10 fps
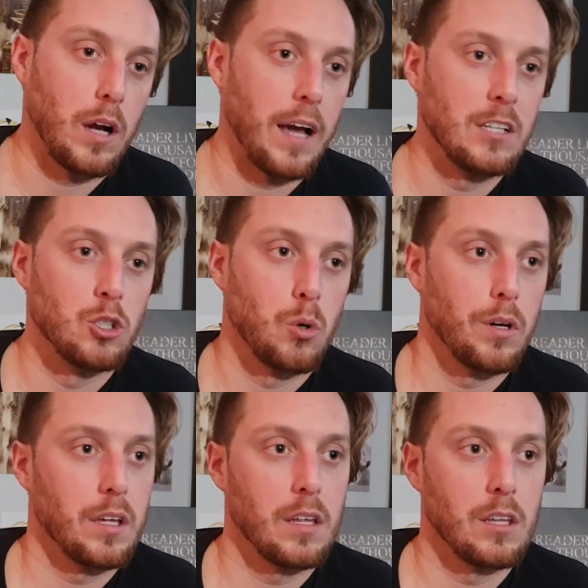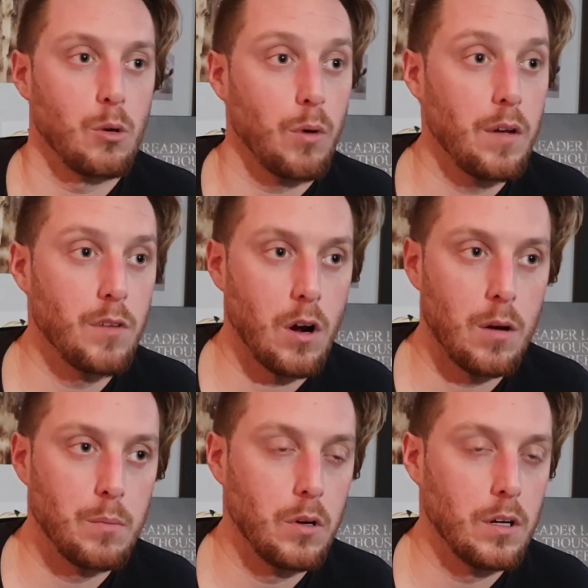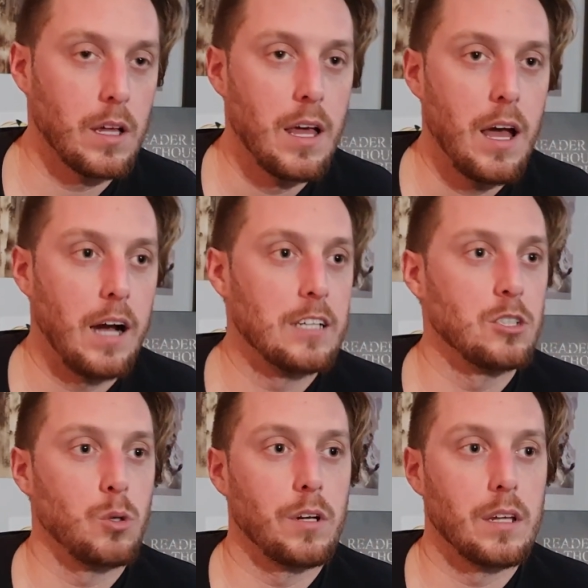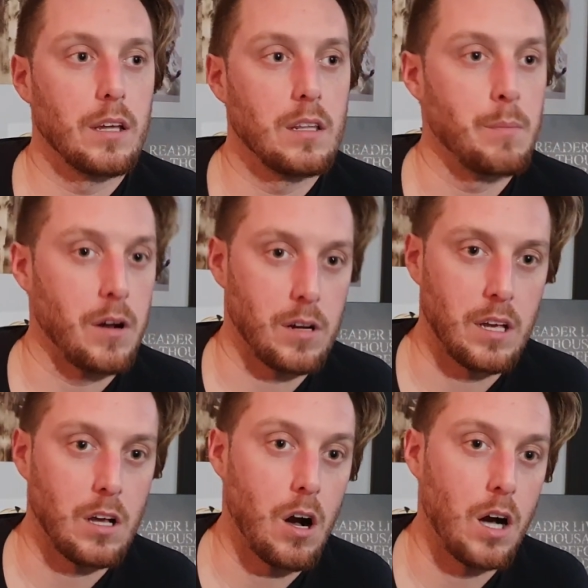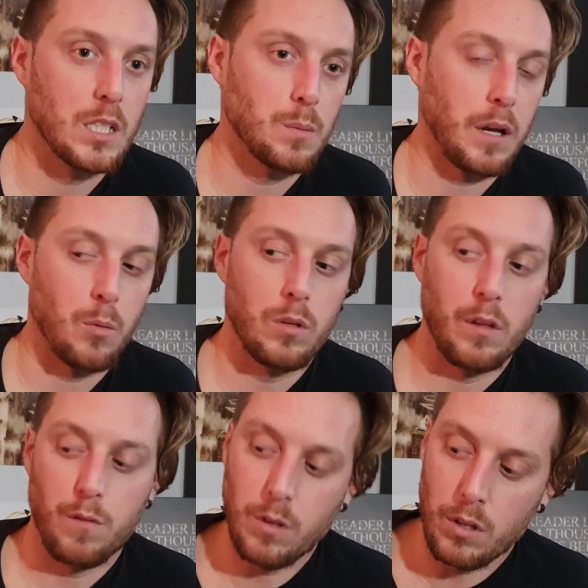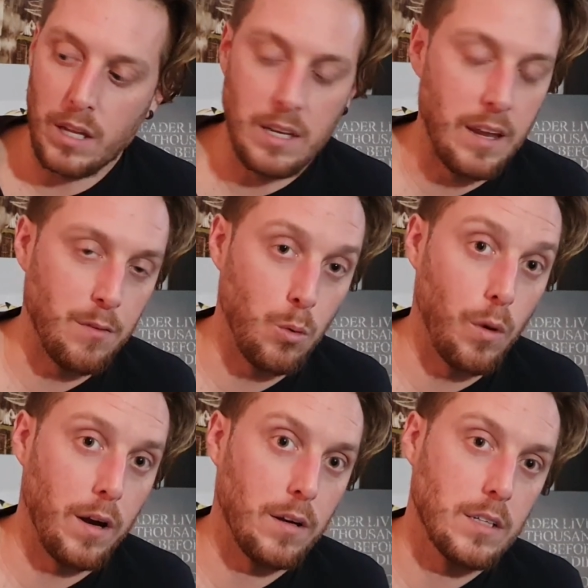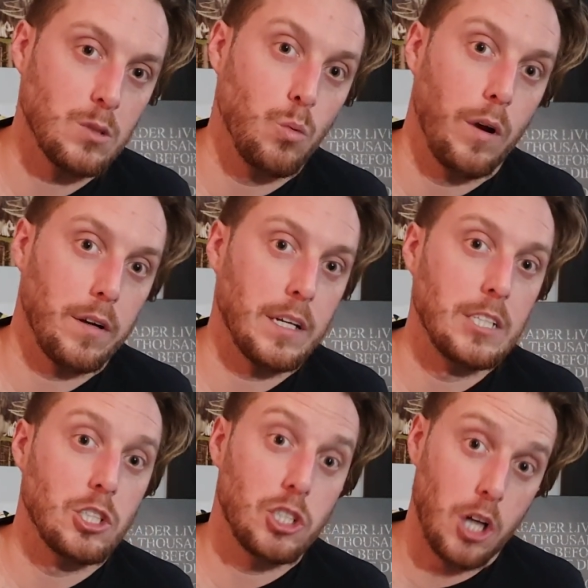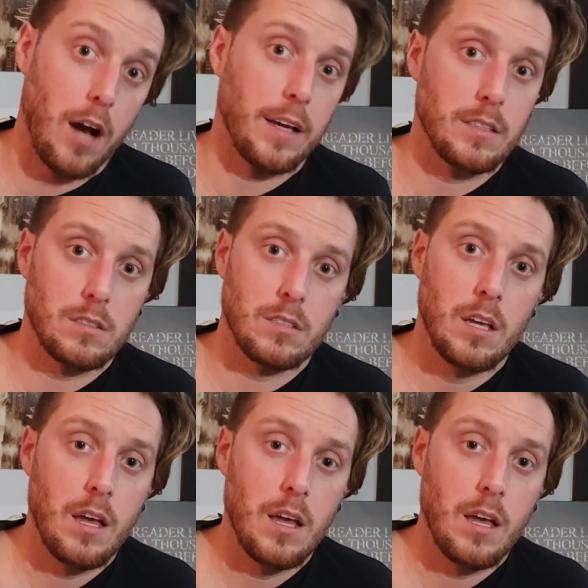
I enjoyed it in the Graveyard book. I enjoyed it in American Gods. But I really feel that Neverwhere is where he shines.